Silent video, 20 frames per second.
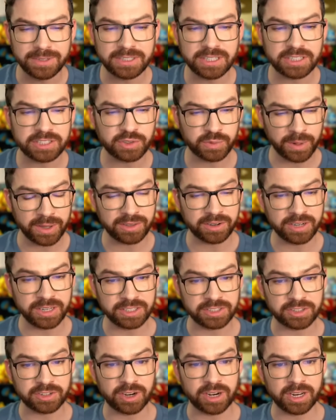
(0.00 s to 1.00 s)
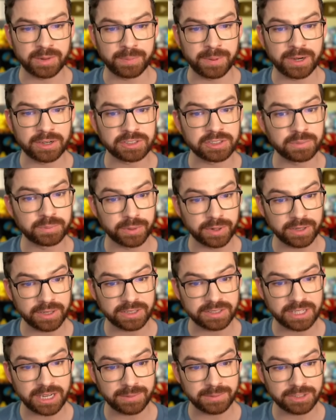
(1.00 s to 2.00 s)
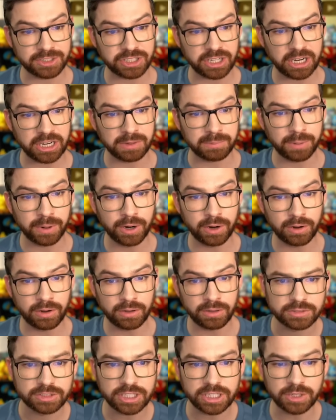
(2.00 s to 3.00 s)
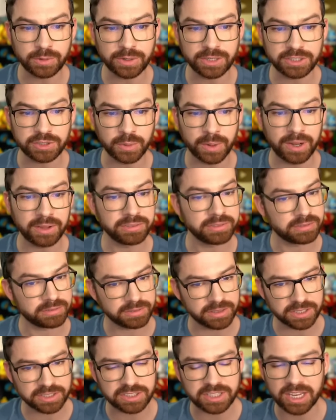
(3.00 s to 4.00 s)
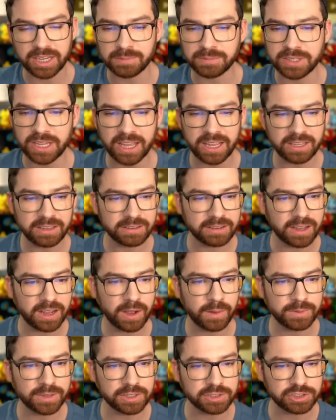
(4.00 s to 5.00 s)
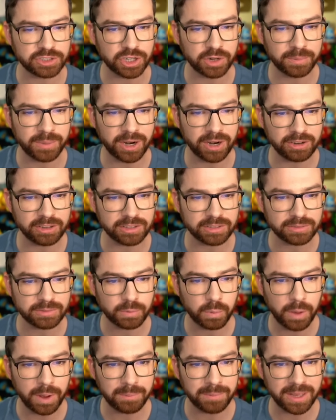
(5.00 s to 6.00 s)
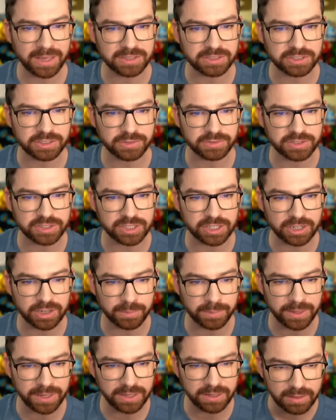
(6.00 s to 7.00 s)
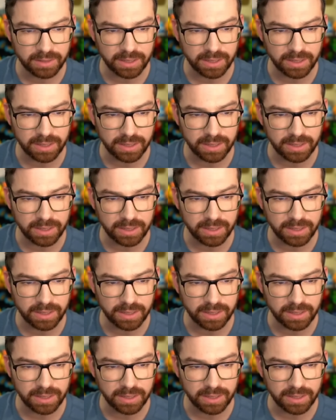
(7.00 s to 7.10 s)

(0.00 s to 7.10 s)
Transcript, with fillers: Dust Weather Easter Egg appears in Brilliant Diamond Shining Pearl, January twelfth, the same day. Oh, there's Joe Merrick, webmaster of Serebii.